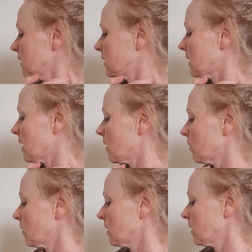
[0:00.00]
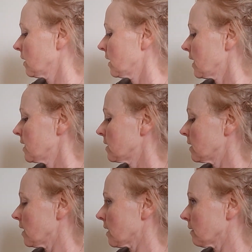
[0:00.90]
down into
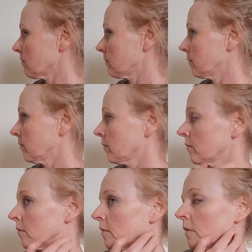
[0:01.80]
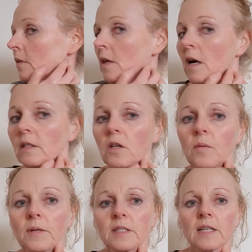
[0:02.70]
there. Not
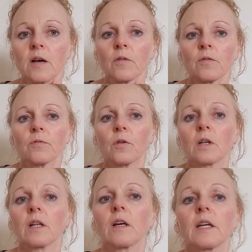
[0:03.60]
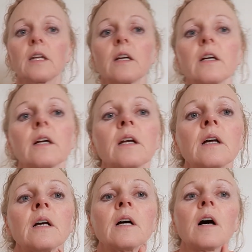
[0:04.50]
coming down the front line here
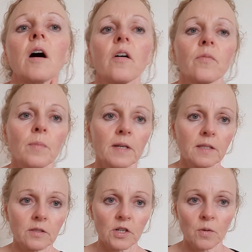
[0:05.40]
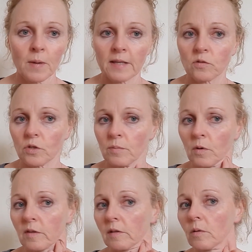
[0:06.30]
of my sternomastoid
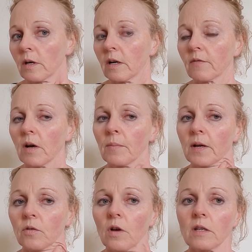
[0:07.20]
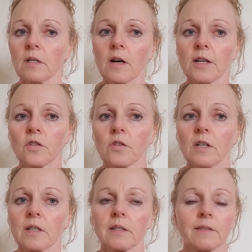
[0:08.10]
muscle where I've got my carotid artery,
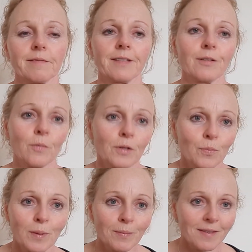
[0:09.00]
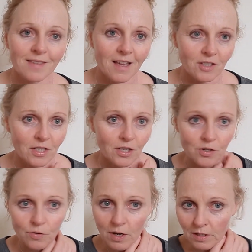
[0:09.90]
and you don't want to be massaging your
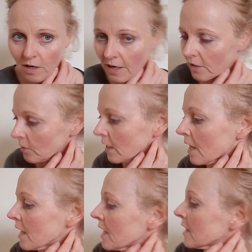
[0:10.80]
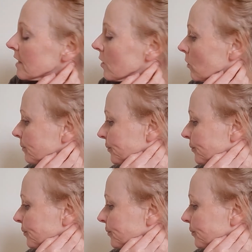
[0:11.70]
carotid artery. So